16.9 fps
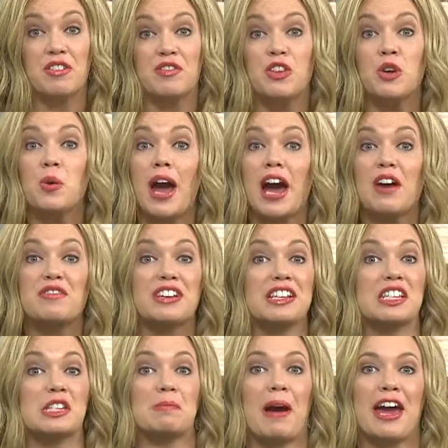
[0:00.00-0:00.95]
If you have
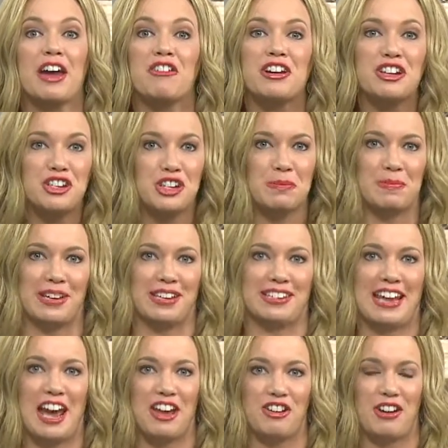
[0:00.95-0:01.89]
an aspiring
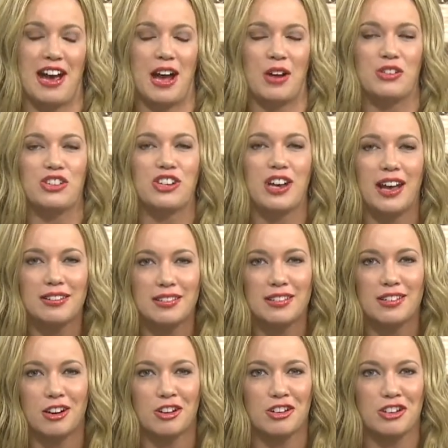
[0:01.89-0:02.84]
gymnast at your house,
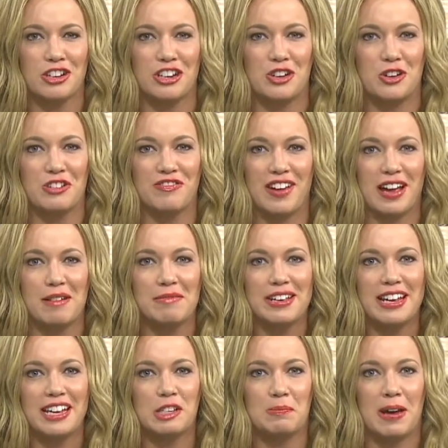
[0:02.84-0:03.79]
chances are good your
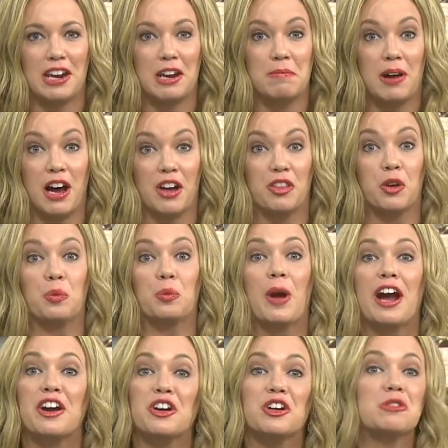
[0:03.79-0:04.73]
family has been among the
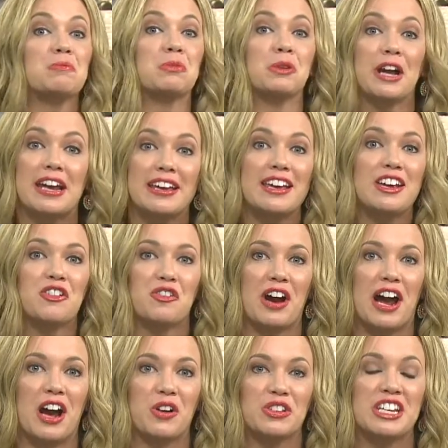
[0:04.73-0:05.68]
record-breaking
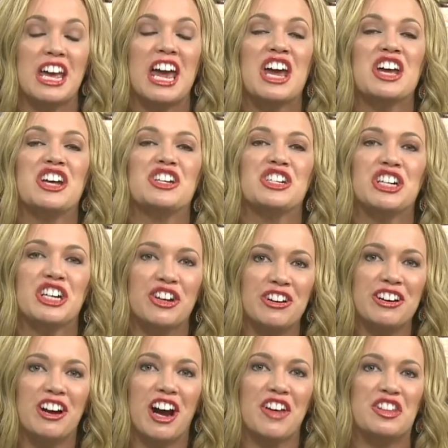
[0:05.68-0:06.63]
crowds
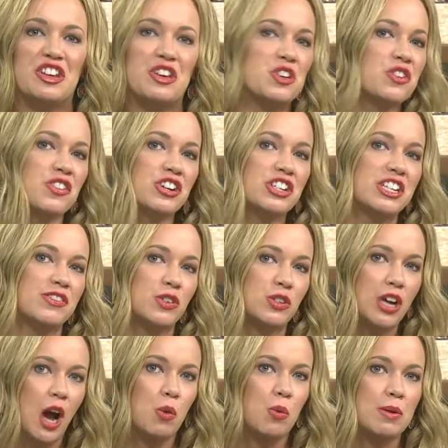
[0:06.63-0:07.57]
cheering on the University of
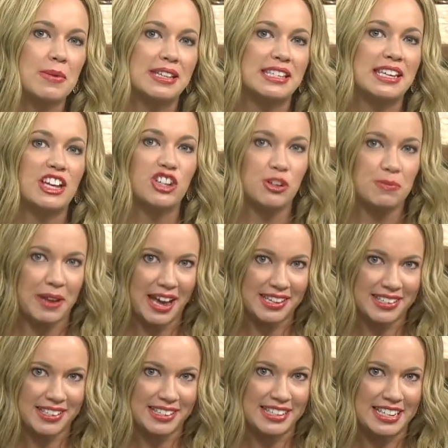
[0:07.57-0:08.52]
Utah women's
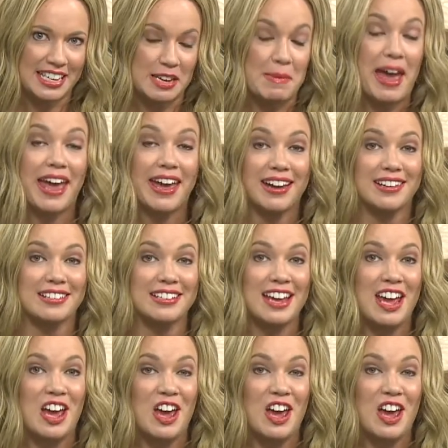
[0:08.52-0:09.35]
gymnastics team and